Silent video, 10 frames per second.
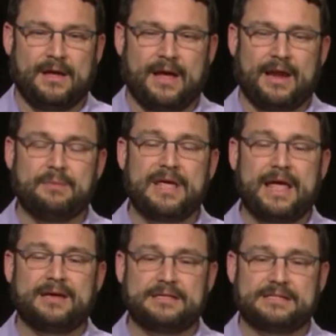And I
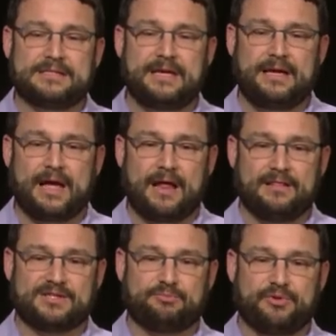began to see
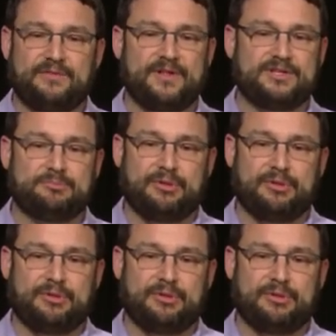this privileged